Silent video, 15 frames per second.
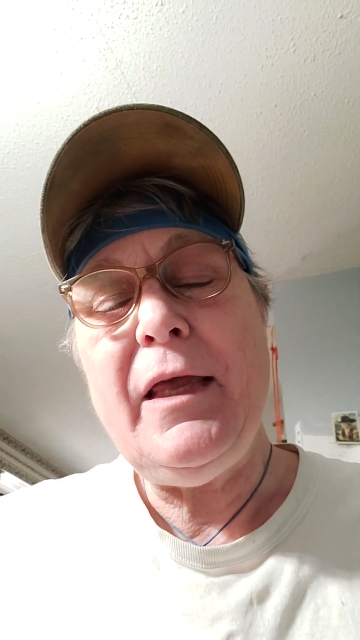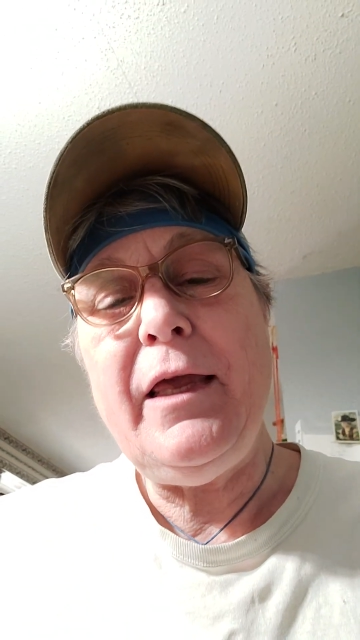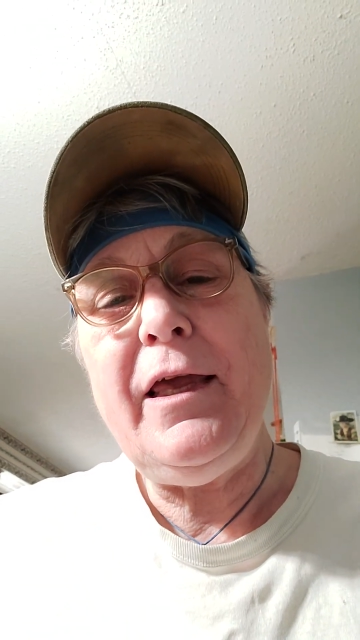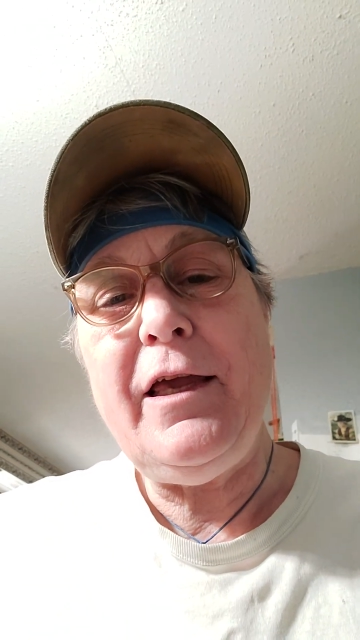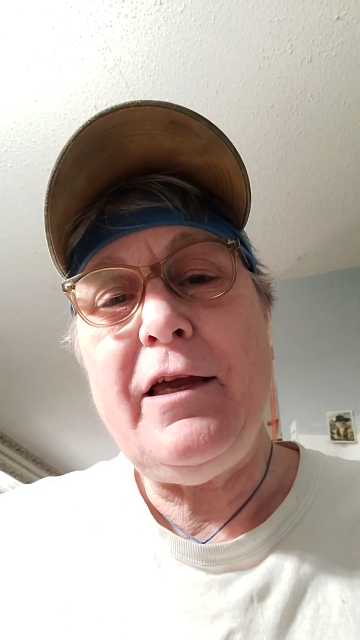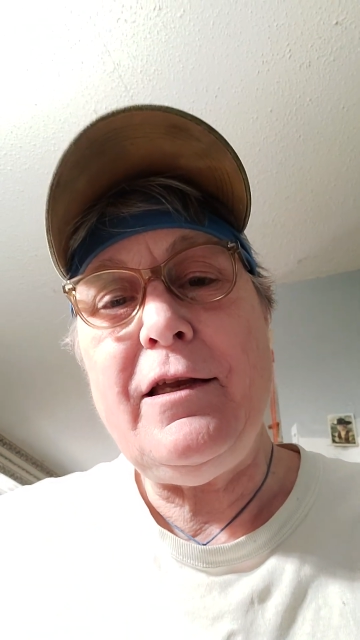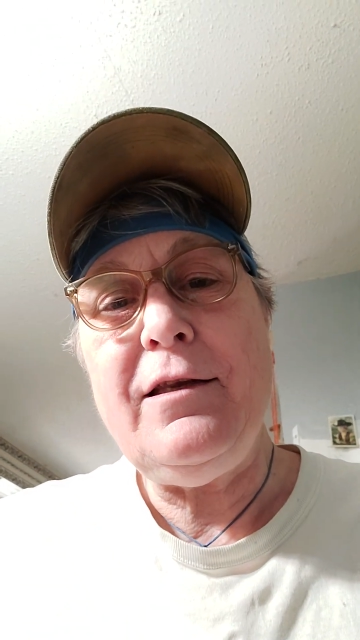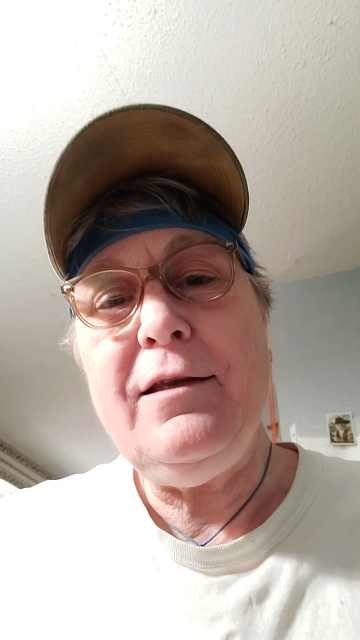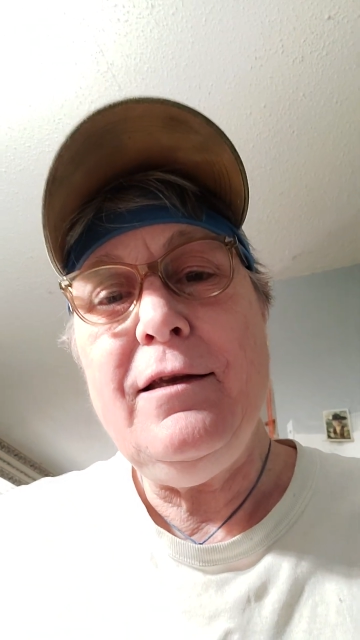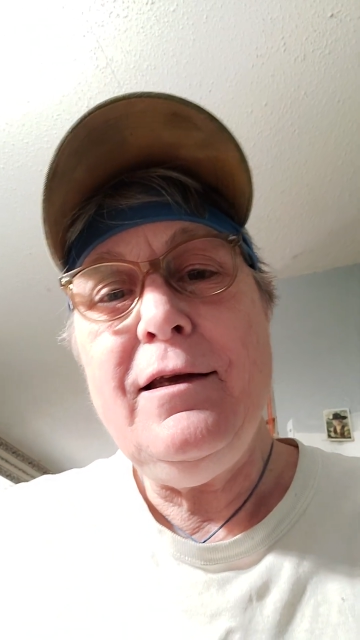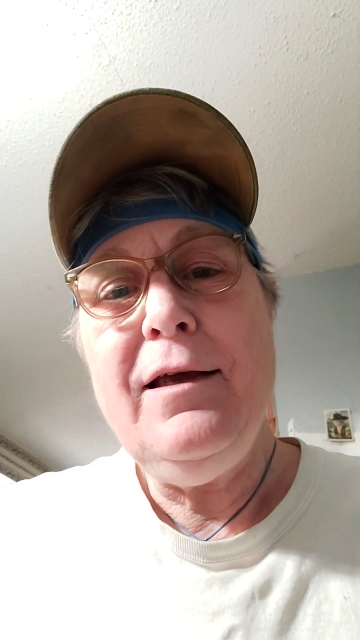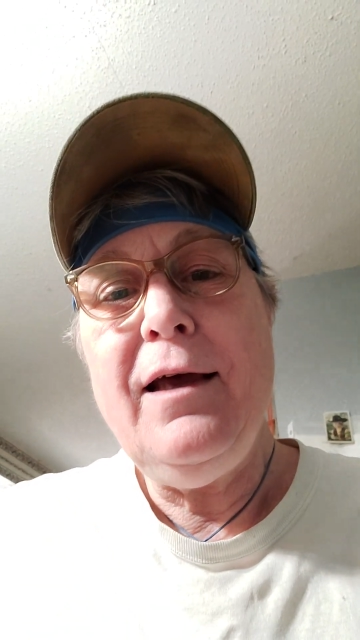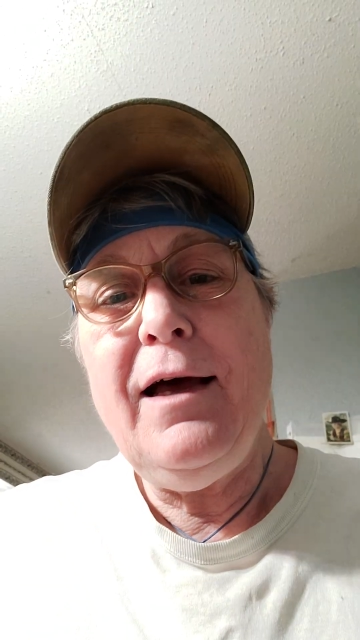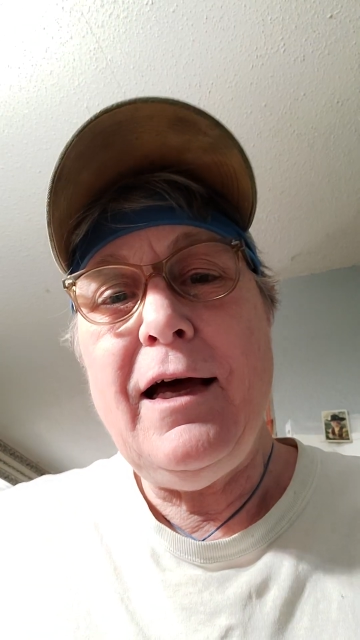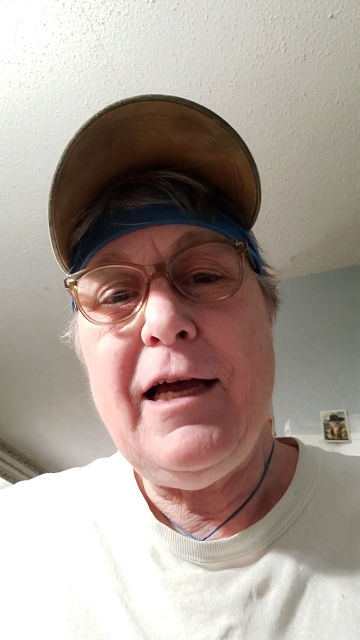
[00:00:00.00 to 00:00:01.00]
and
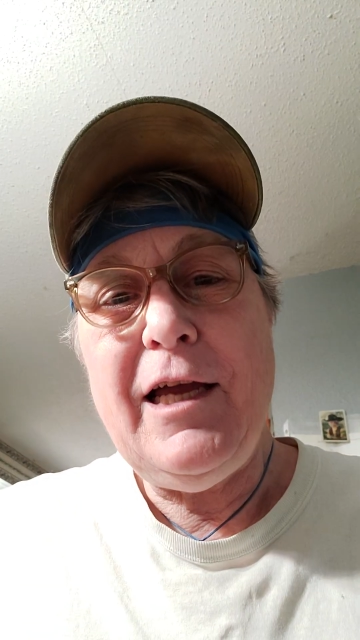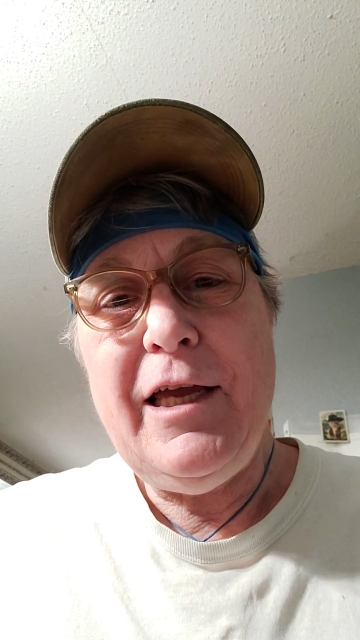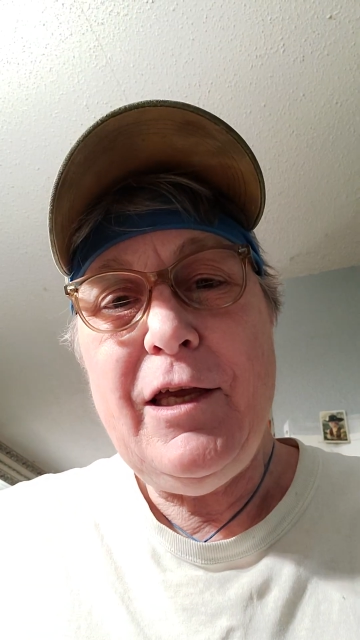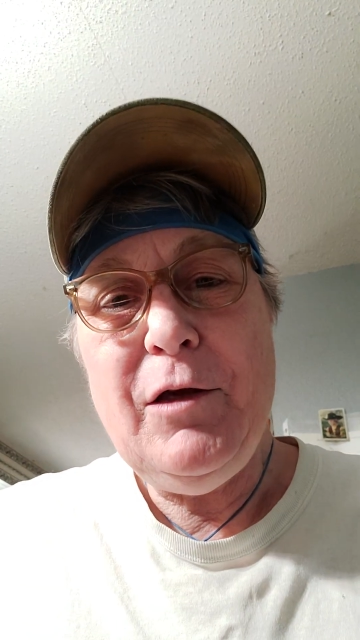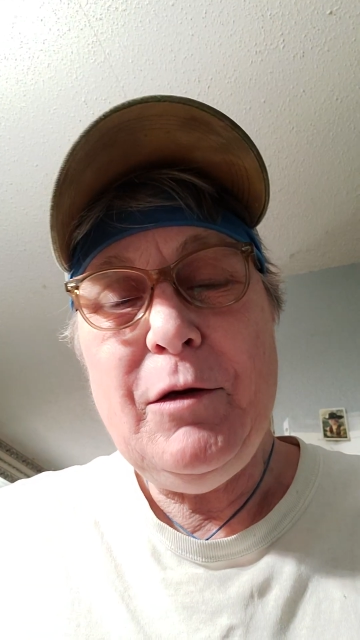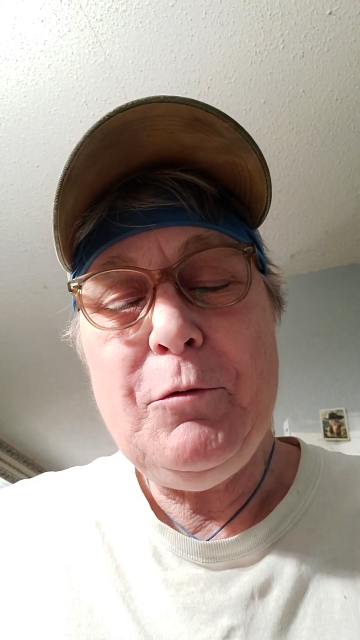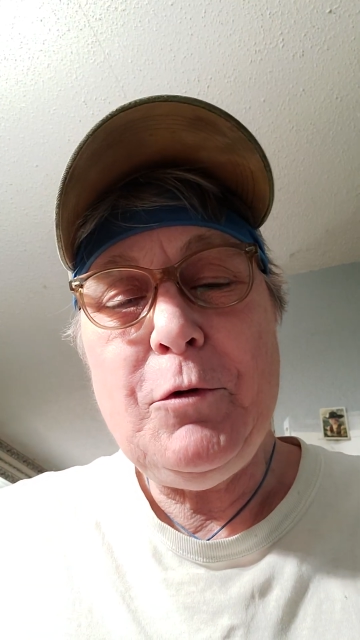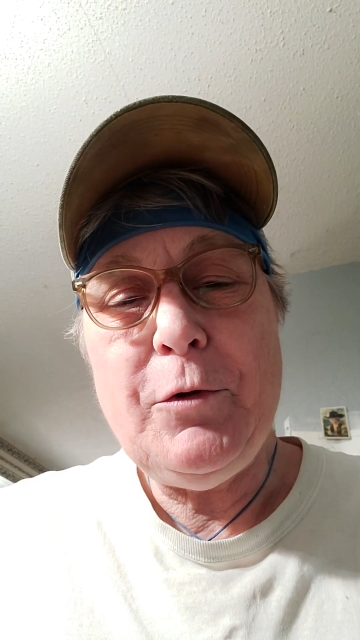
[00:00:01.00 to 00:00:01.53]
I am